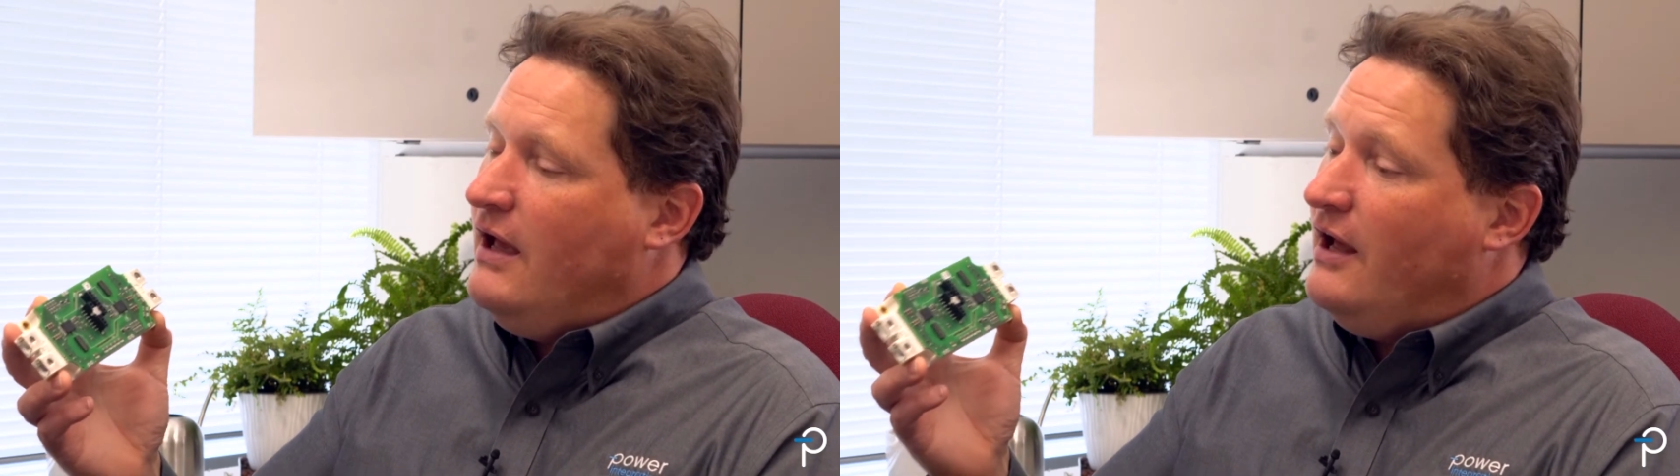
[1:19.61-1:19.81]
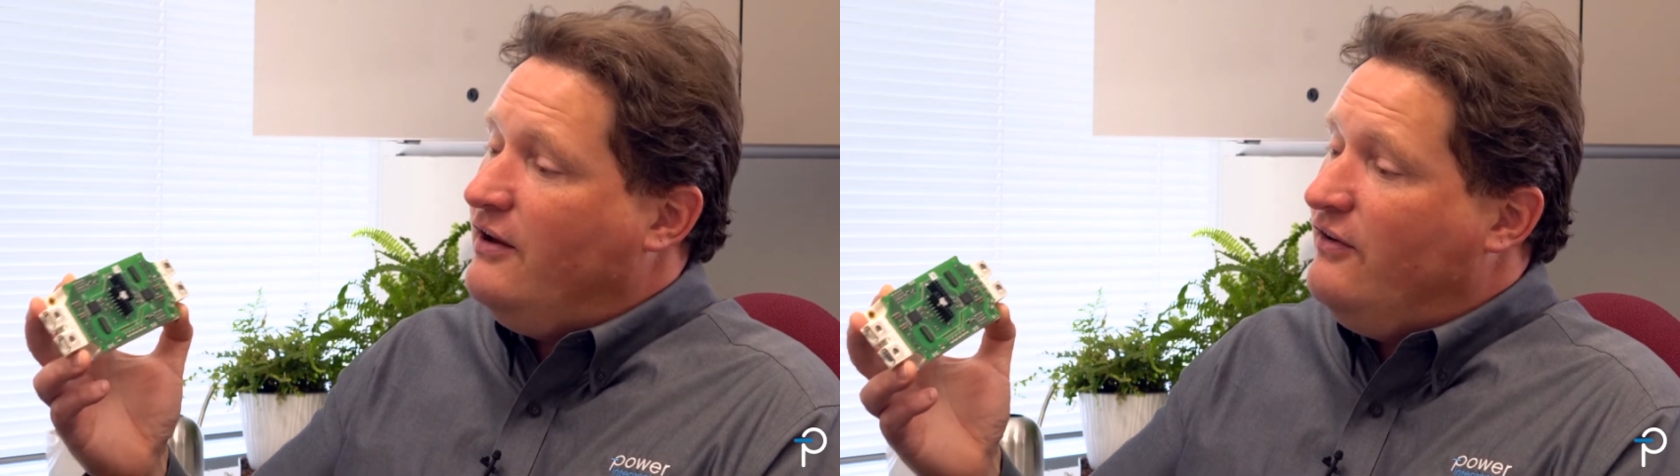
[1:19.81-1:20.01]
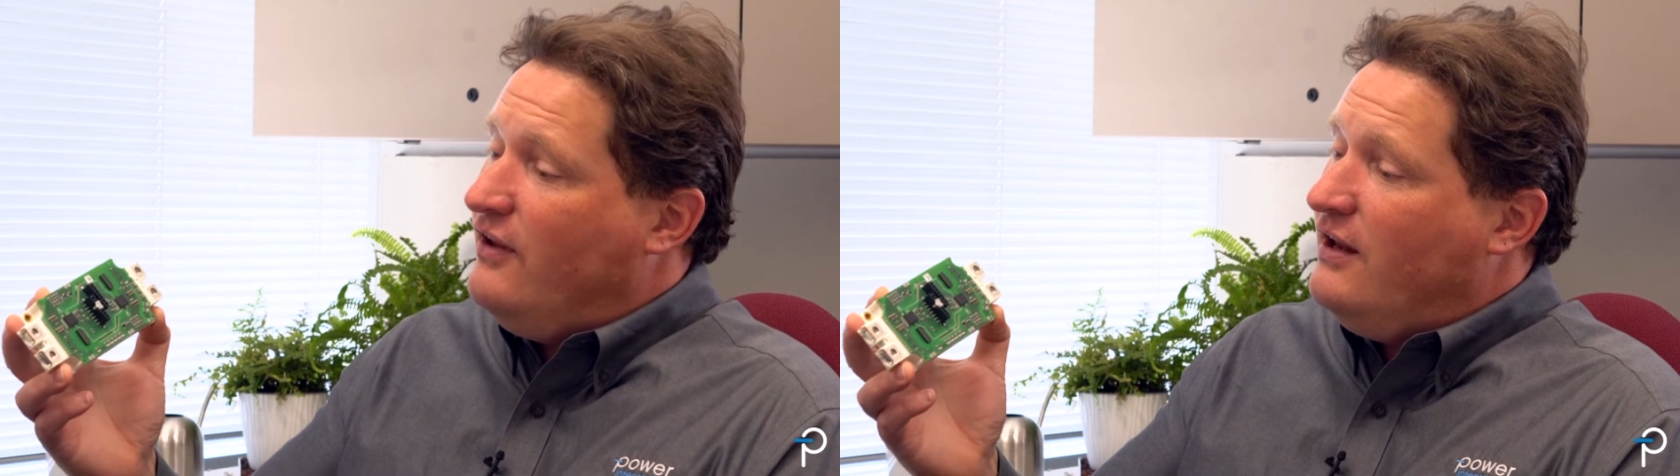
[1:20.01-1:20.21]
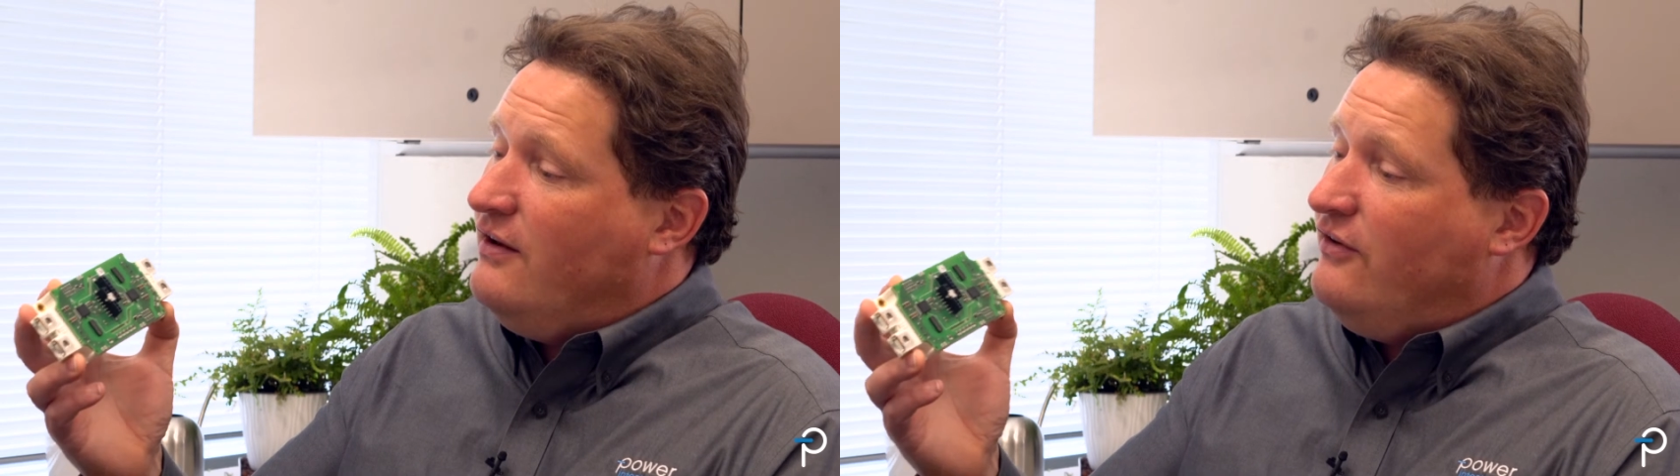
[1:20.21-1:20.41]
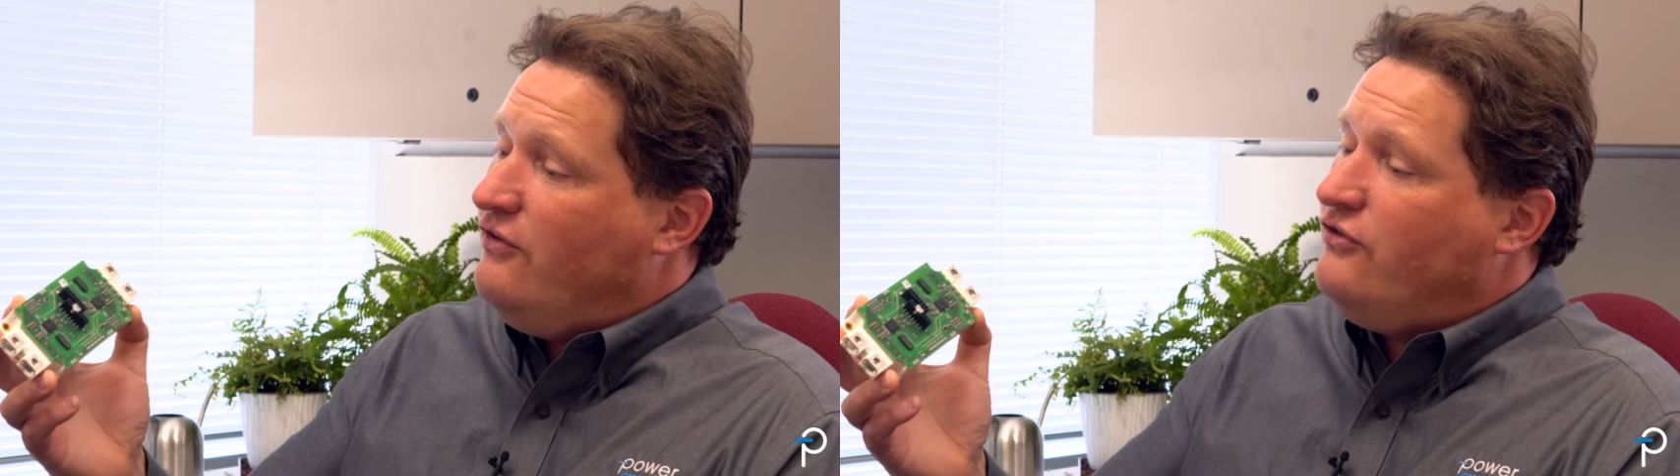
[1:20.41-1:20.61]
And in
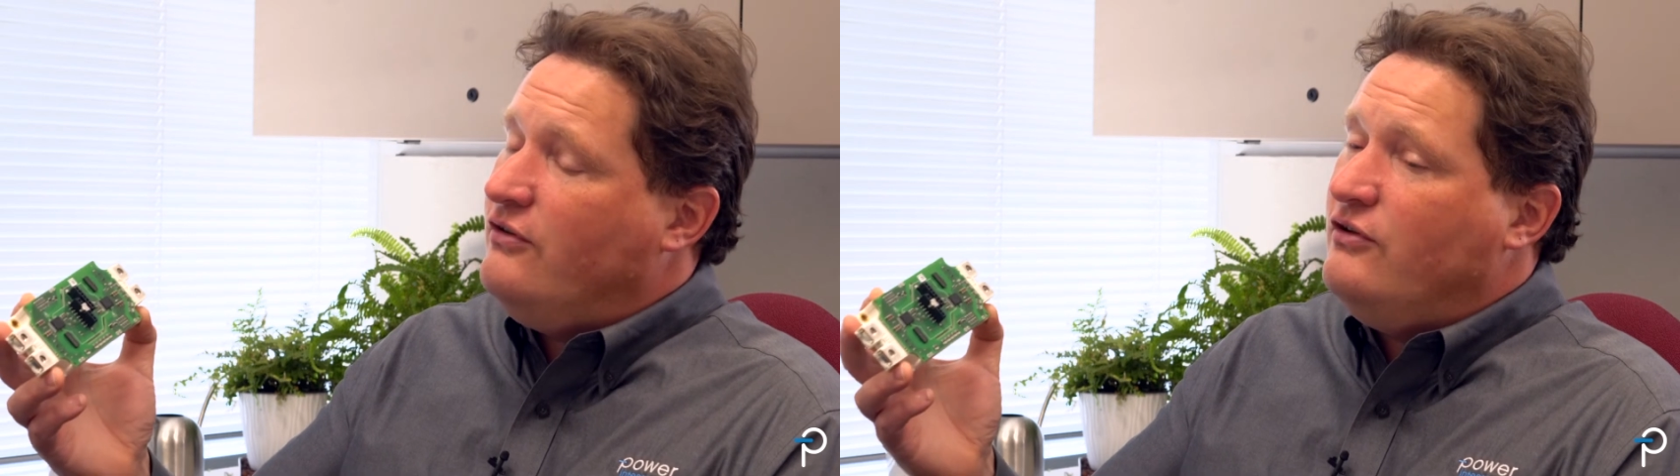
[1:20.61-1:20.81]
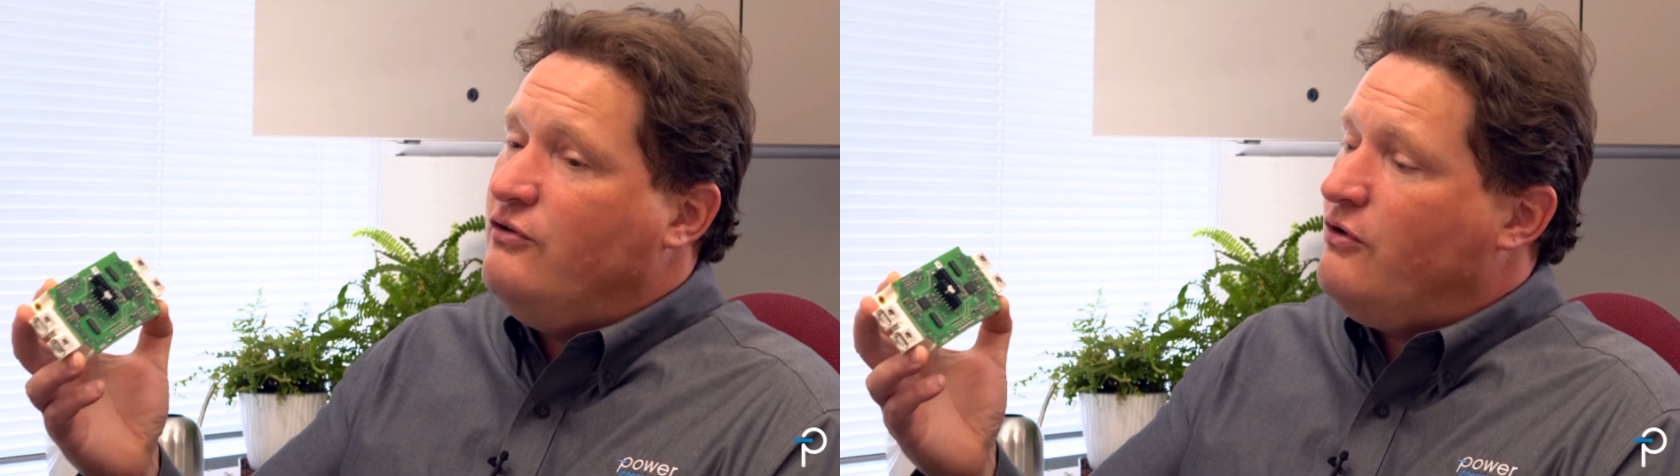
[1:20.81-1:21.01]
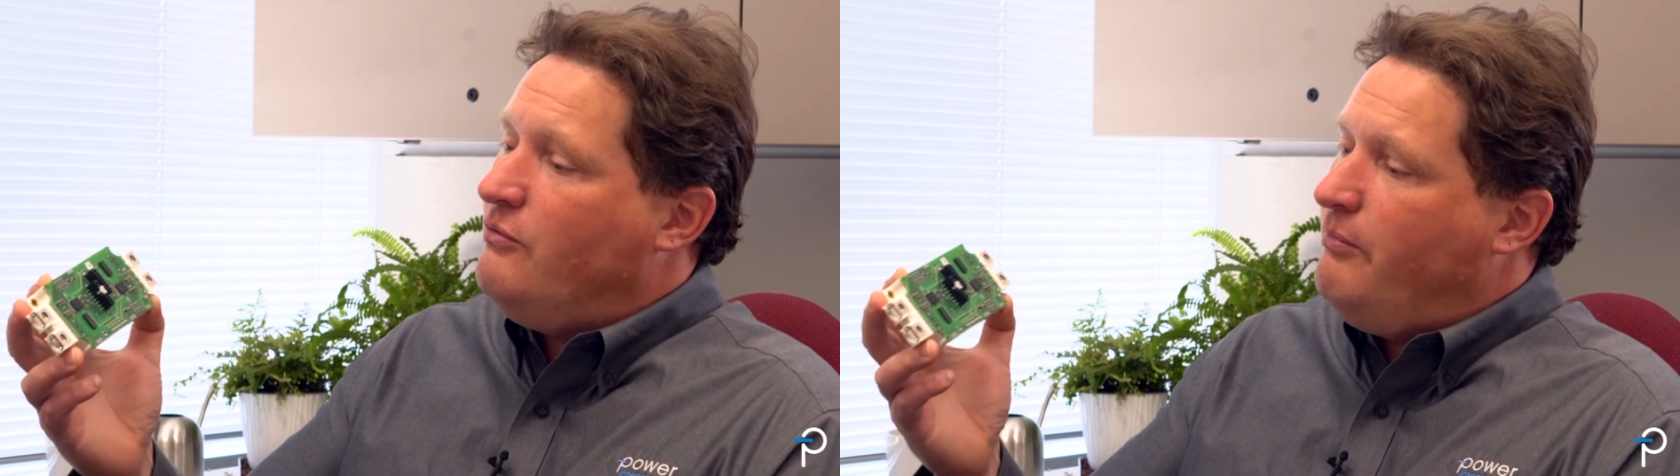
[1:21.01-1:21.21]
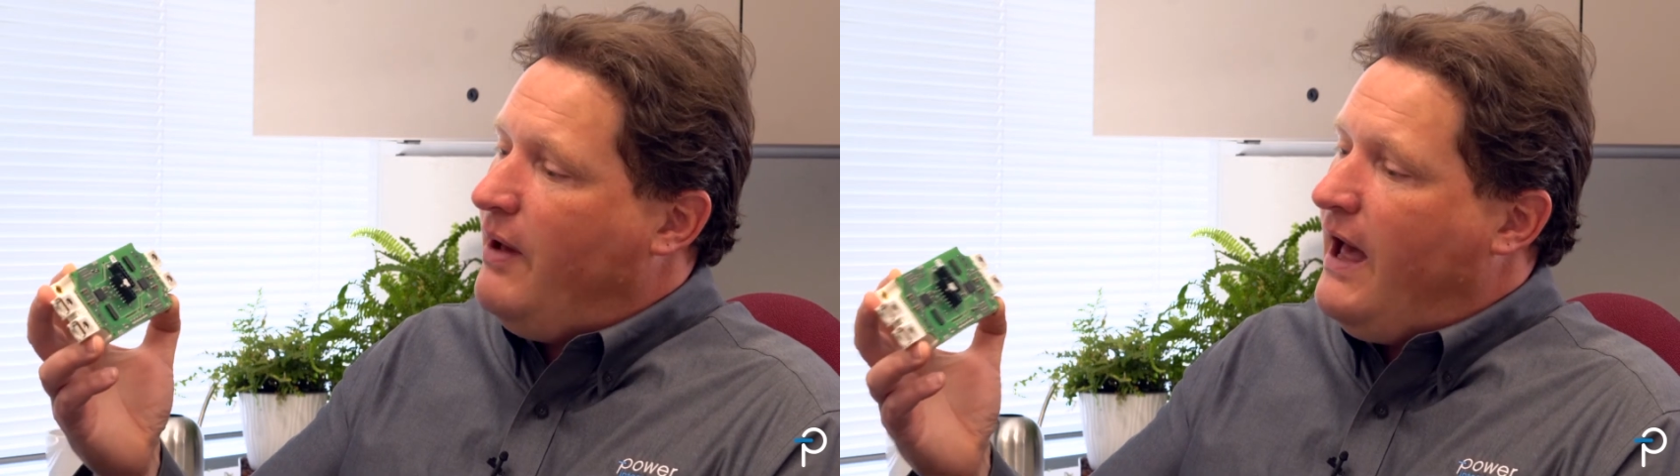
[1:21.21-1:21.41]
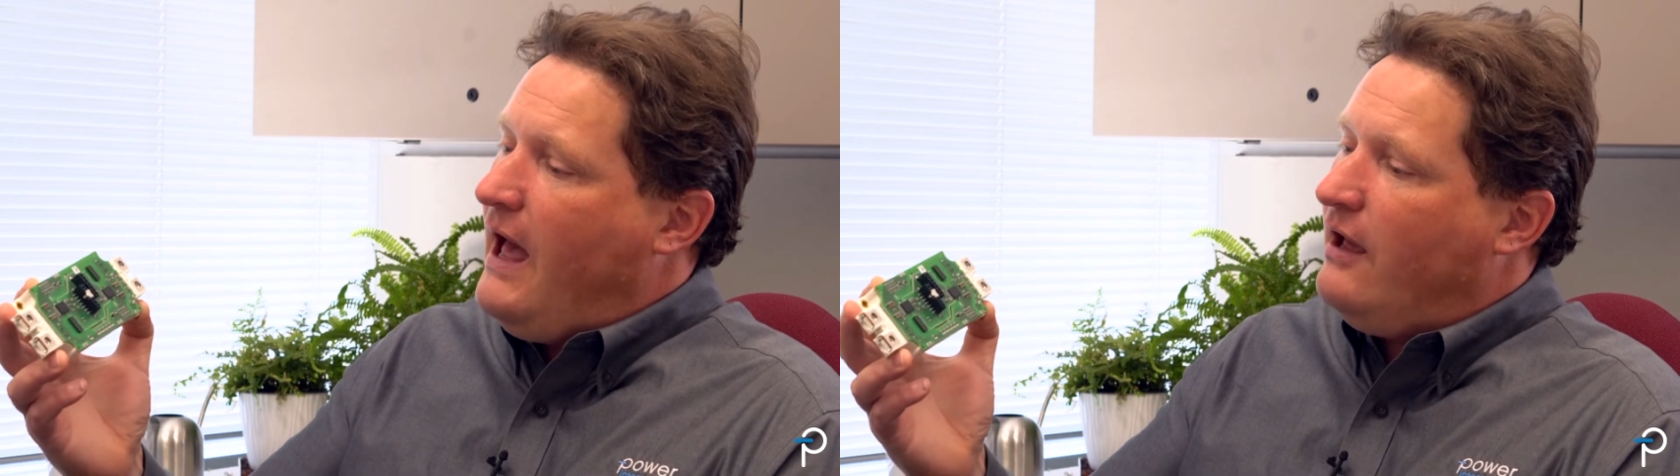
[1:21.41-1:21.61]
addition, you can
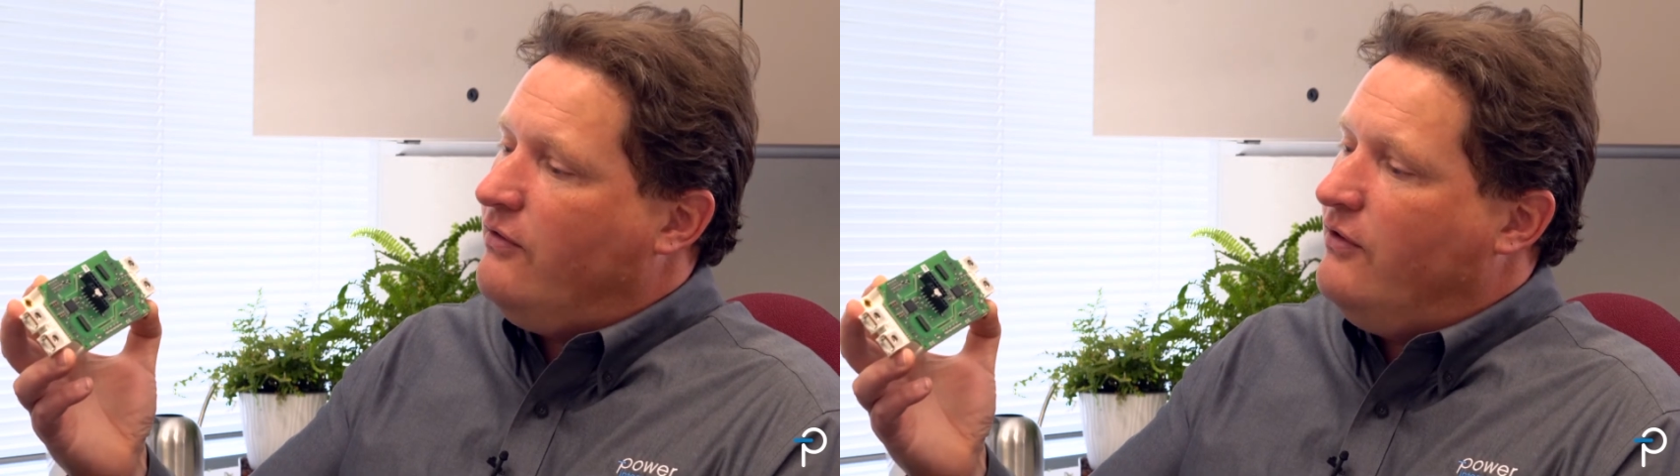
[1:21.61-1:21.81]
pack